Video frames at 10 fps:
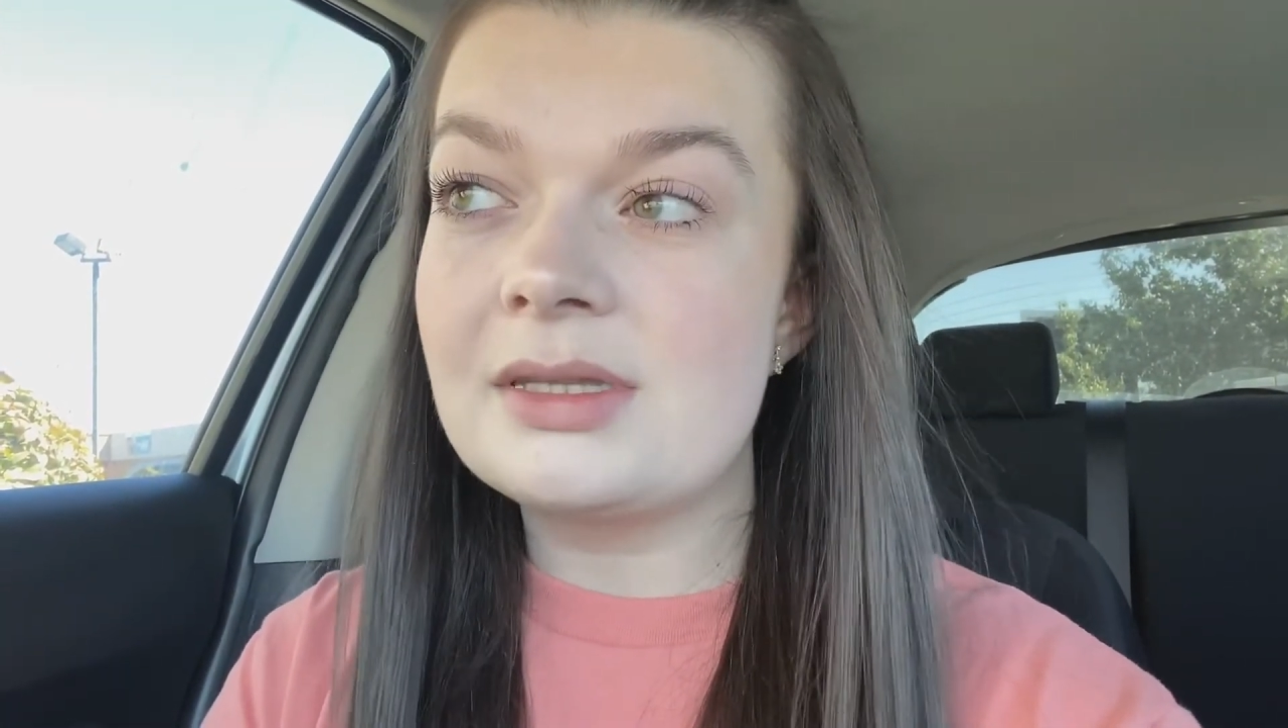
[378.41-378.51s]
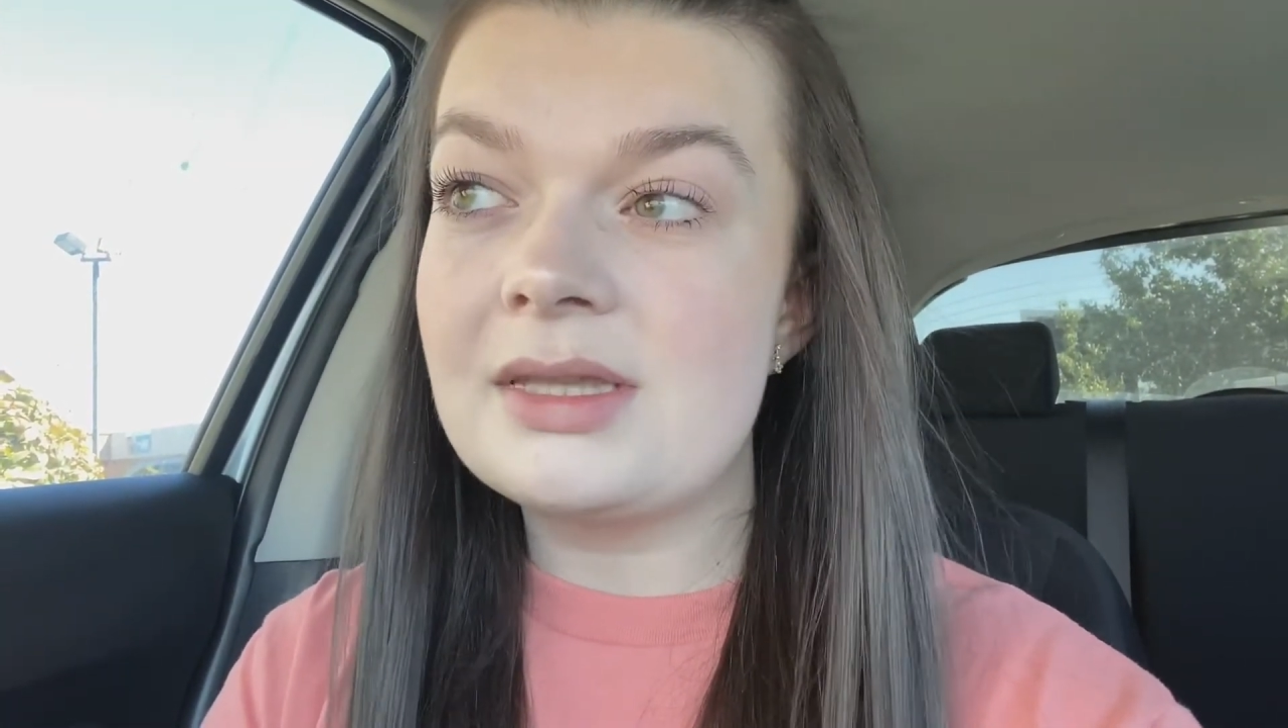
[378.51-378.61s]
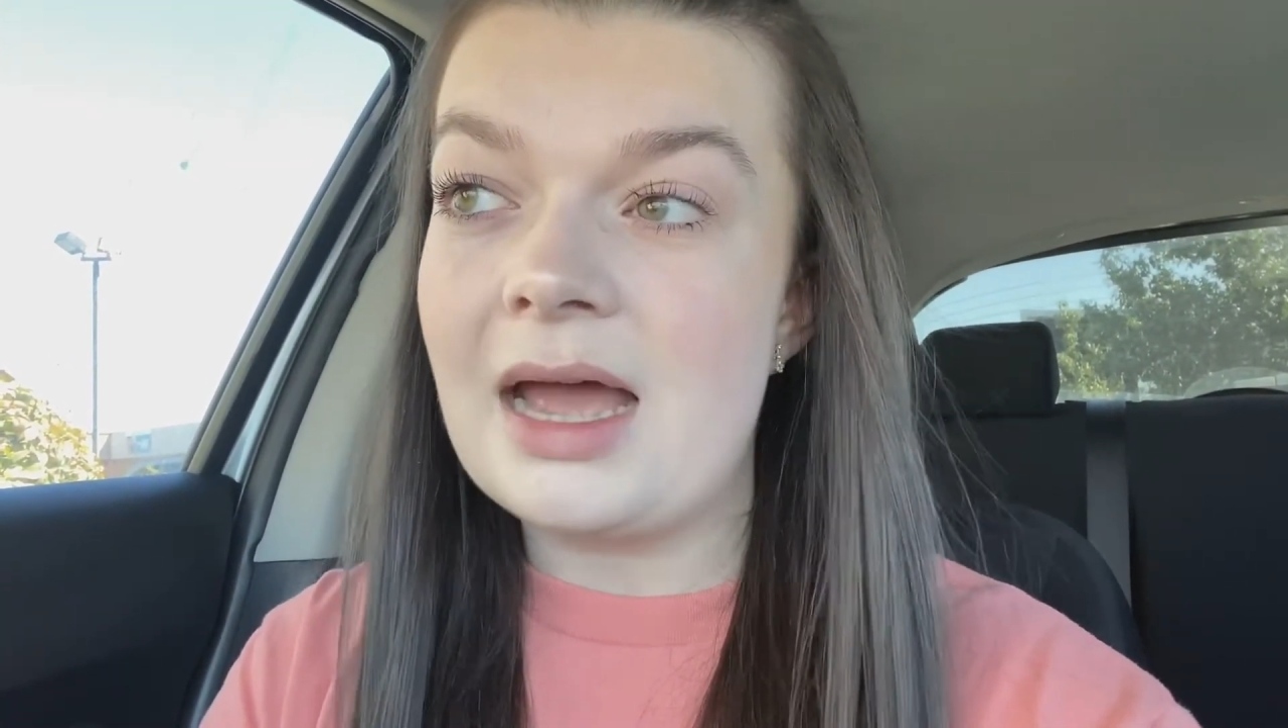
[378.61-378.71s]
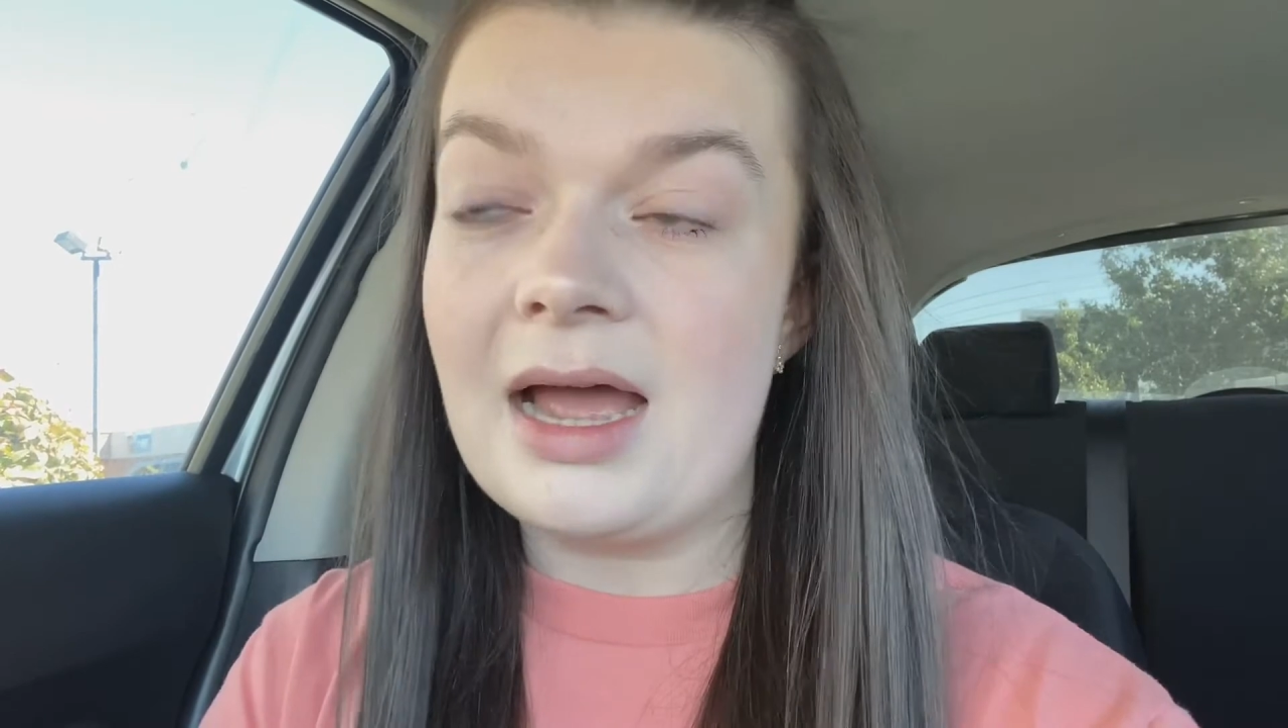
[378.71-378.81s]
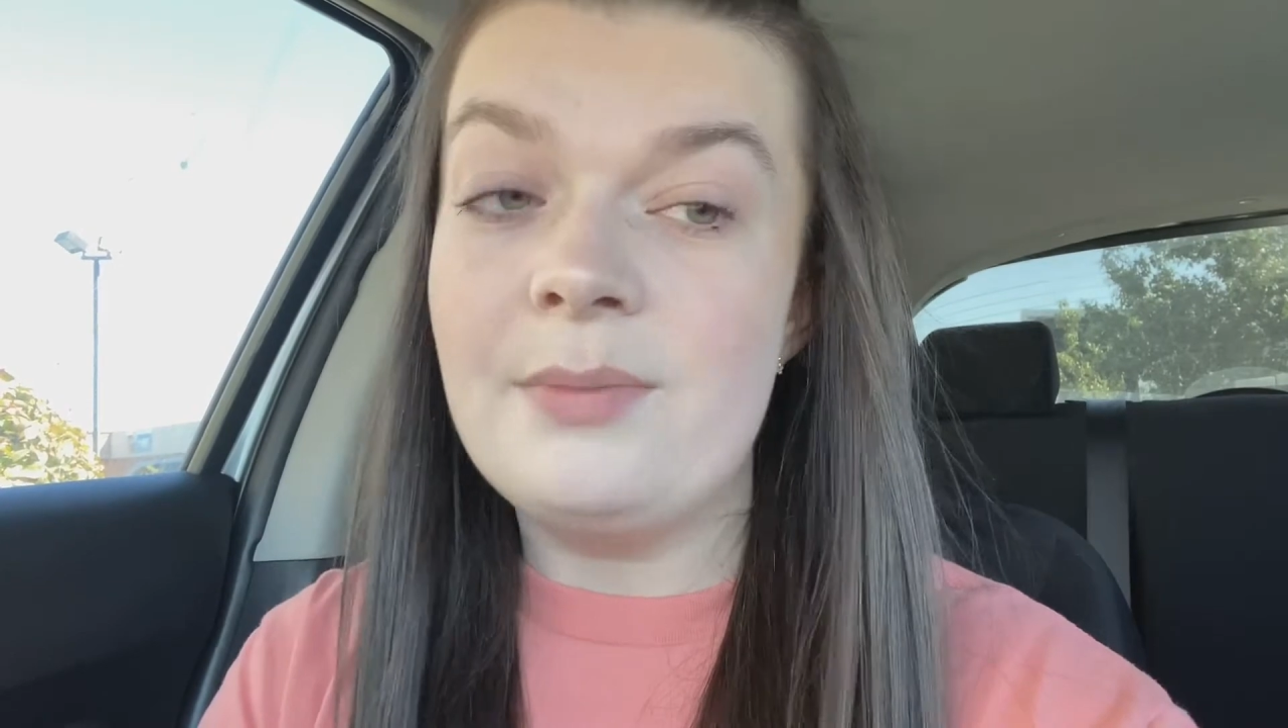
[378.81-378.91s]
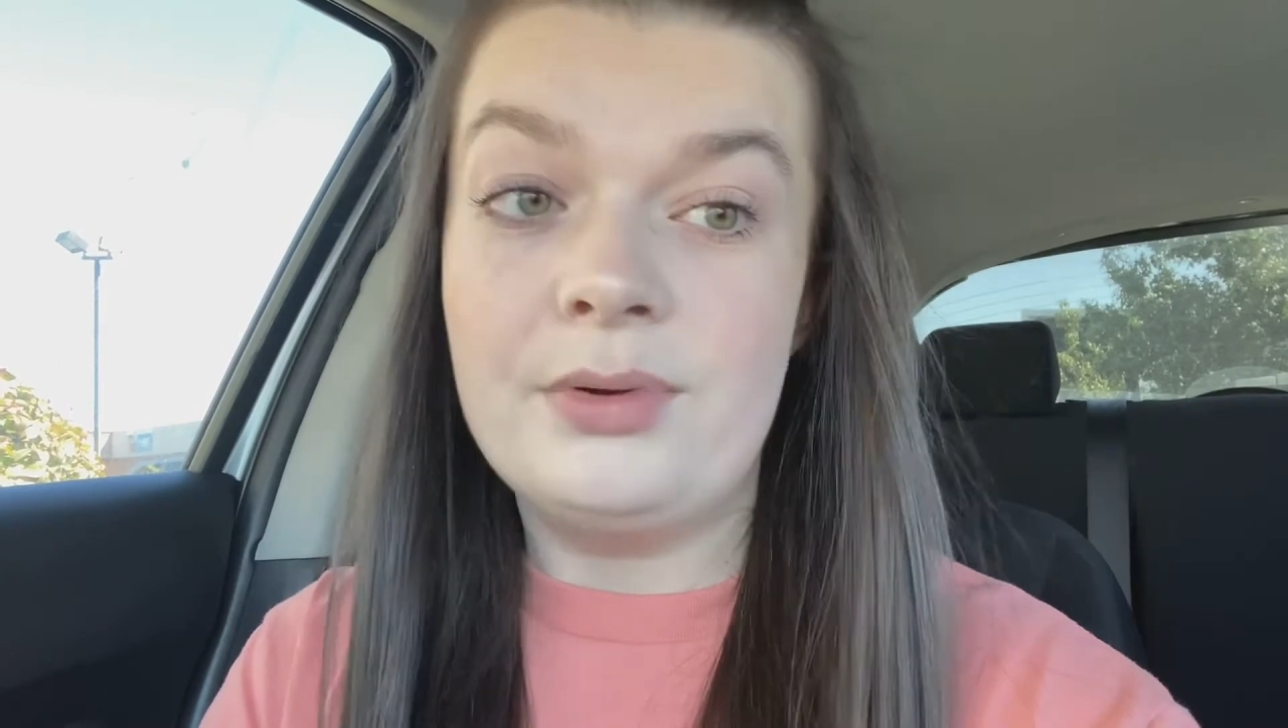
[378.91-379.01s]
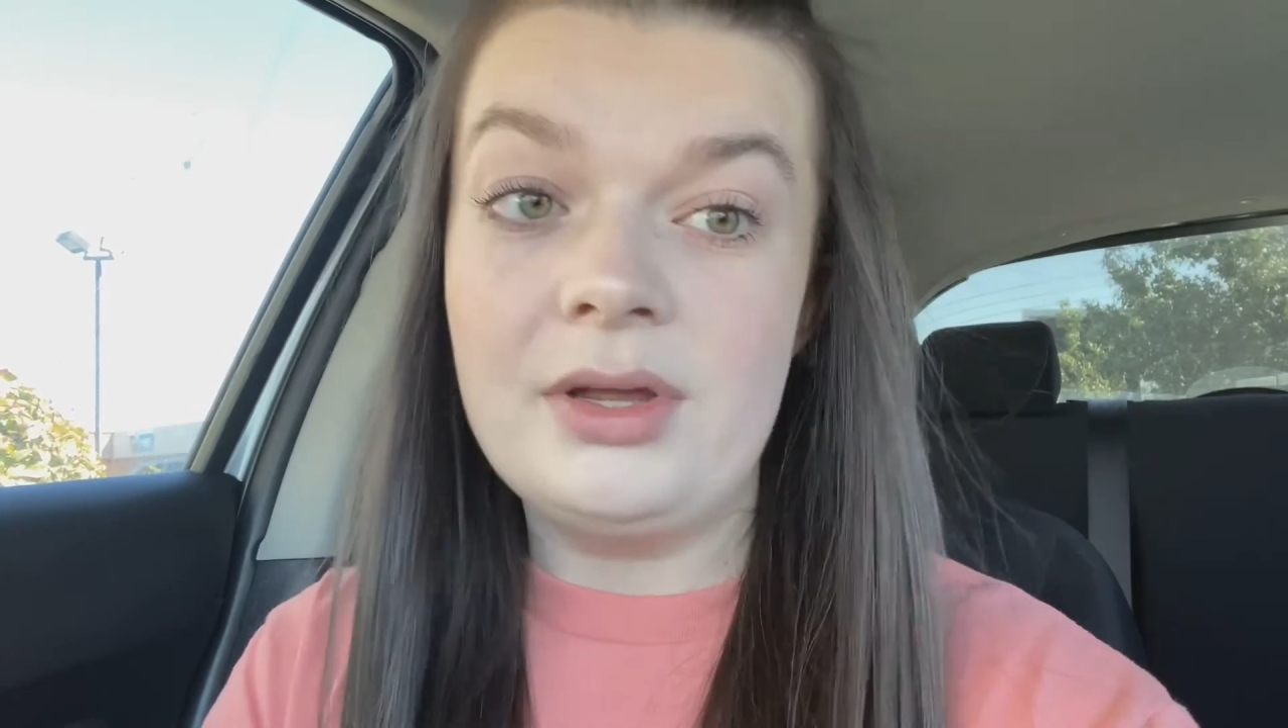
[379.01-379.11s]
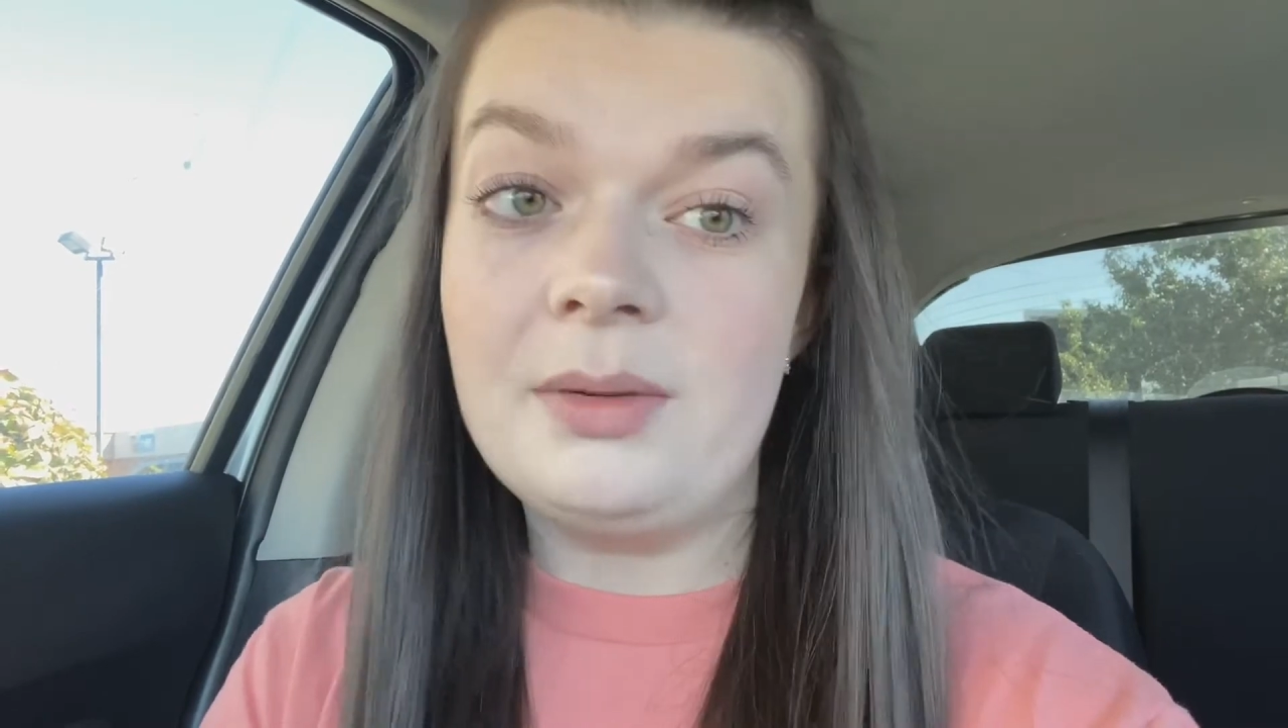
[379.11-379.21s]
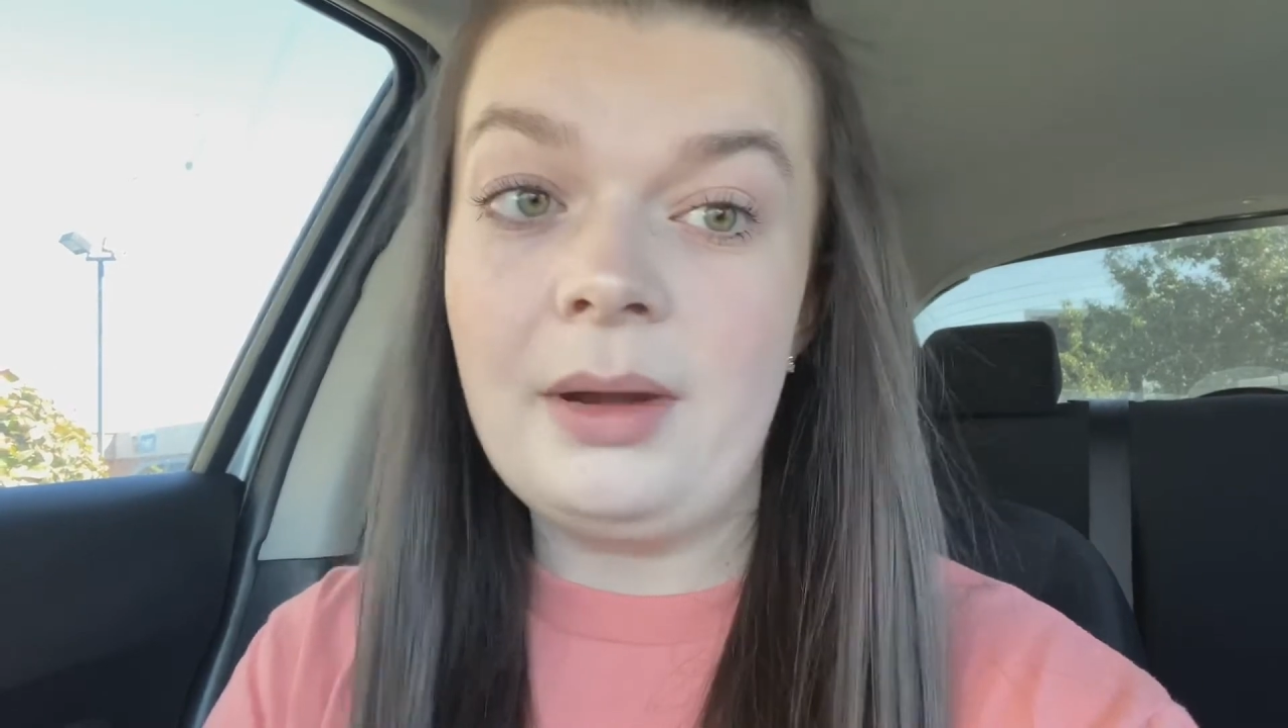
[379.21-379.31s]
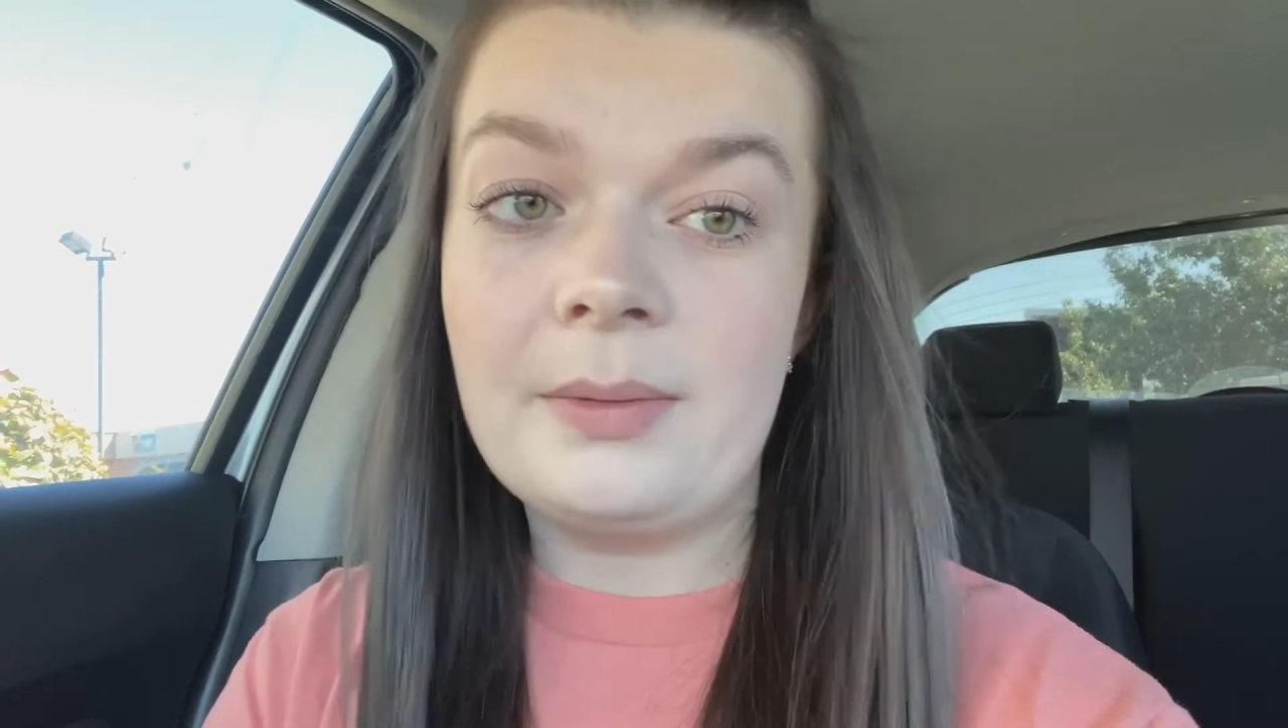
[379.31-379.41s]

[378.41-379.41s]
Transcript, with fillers: that I put in my